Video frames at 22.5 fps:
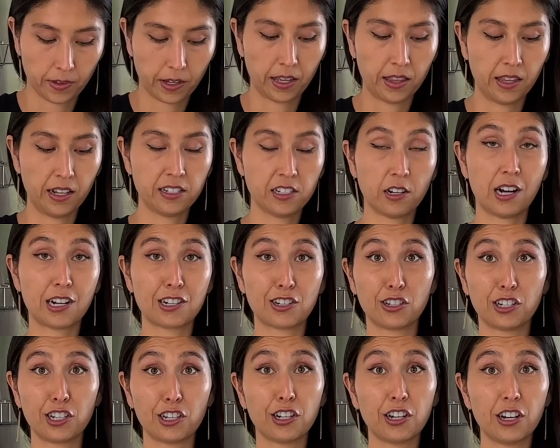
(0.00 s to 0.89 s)
And these are
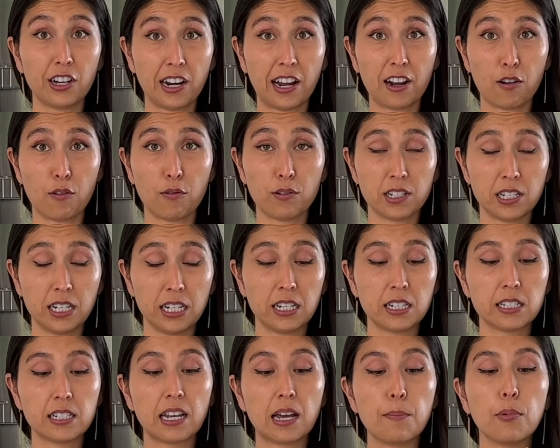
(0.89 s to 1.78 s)
actually good. I always need a
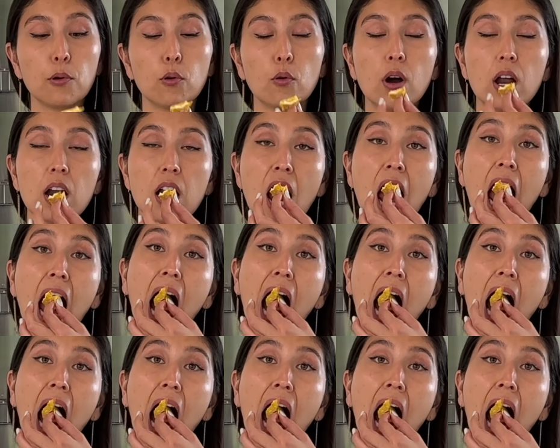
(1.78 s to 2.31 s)
sample one.